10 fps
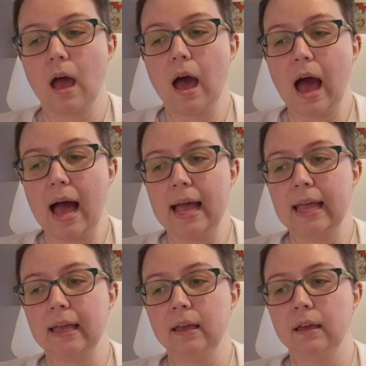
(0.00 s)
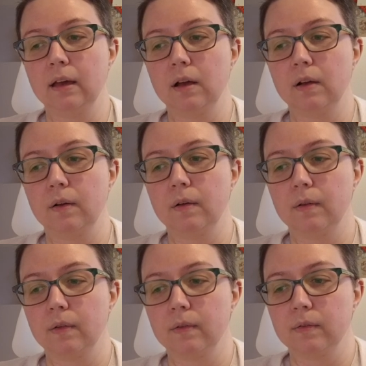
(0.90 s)
I
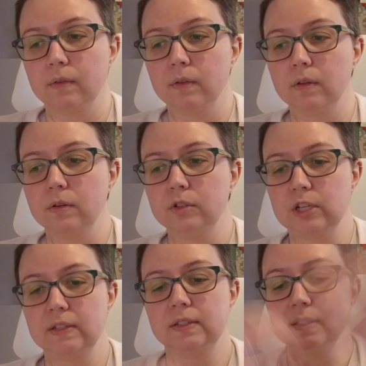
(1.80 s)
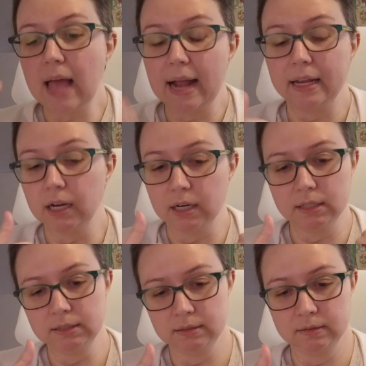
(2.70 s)
just sat
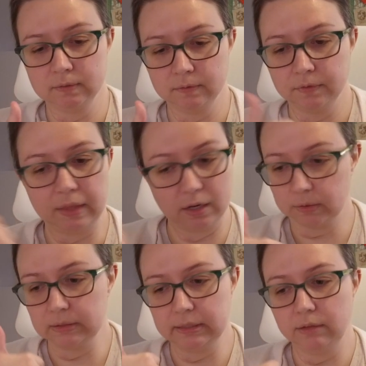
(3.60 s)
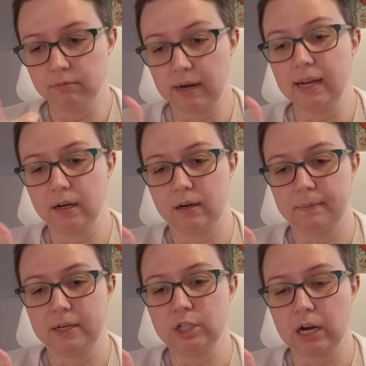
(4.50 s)
here, literally right here in
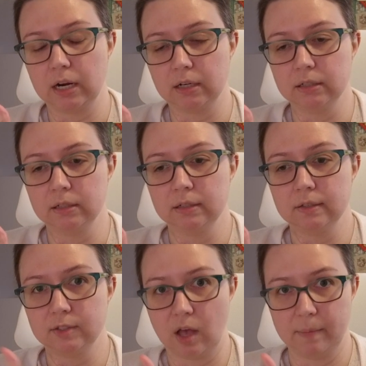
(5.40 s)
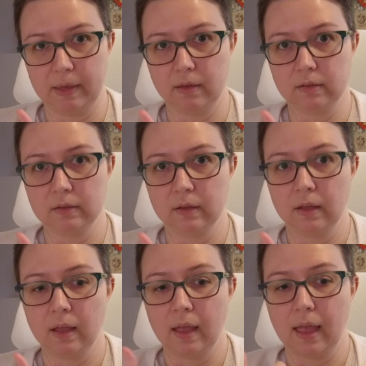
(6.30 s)
my chair, sobbing,
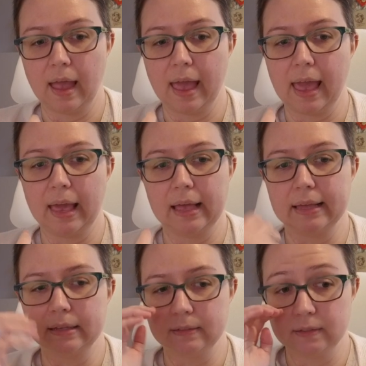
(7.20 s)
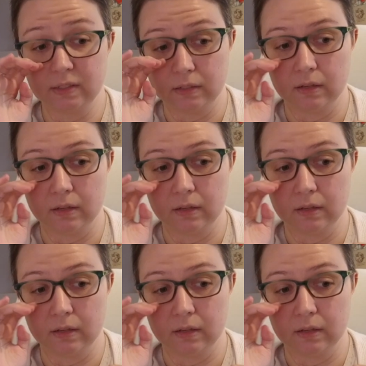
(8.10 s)
and